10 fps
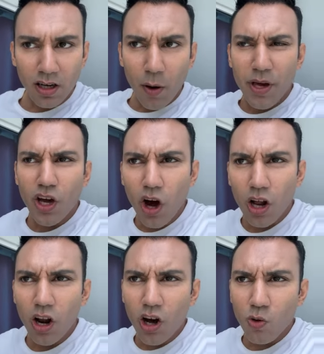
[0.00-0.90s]
And we got
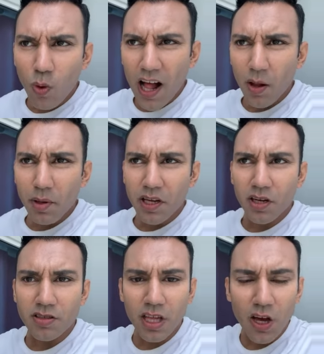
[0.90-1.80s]
along well
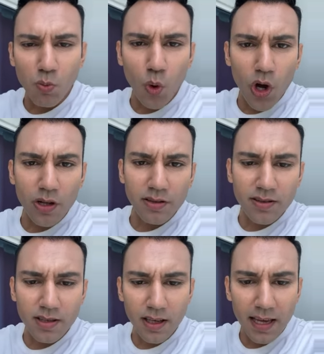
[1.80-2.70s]
because they
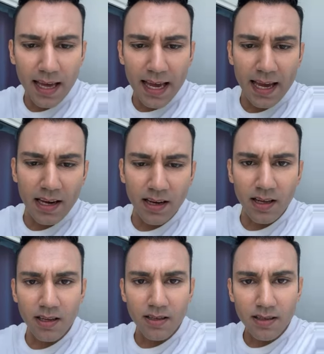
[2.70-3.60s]
weren't in
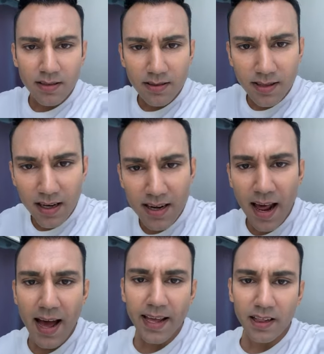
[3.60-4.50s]

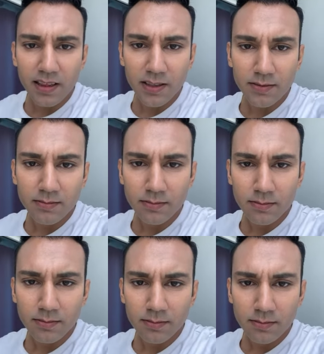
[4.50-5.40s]
denial.
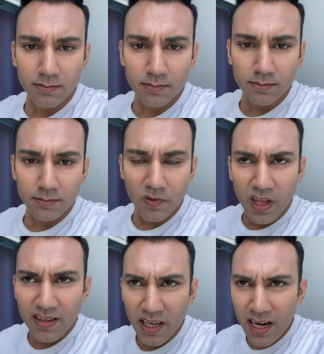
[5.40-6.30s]

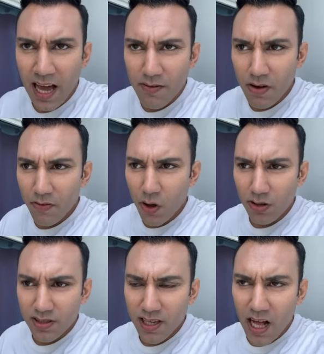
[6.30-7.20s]
They didn't have a
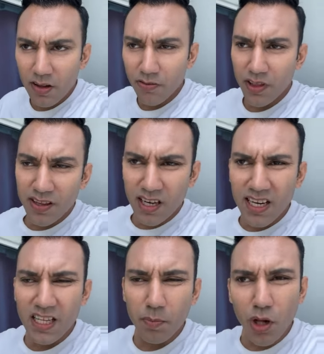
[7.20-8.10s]
false self. They didn't
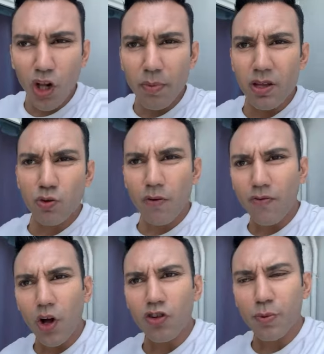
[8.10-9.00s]
need to pull me into a
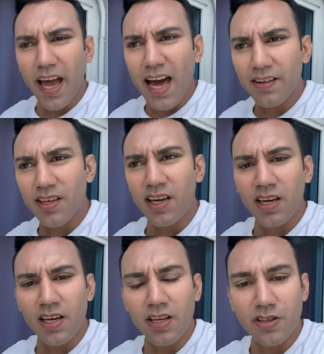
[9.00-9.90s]
false reality
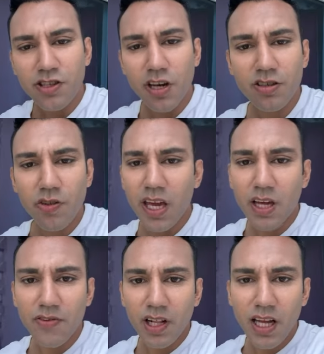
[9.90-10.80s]
just so they
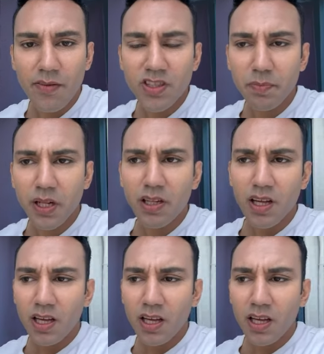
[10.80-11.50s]
could feel comfortable.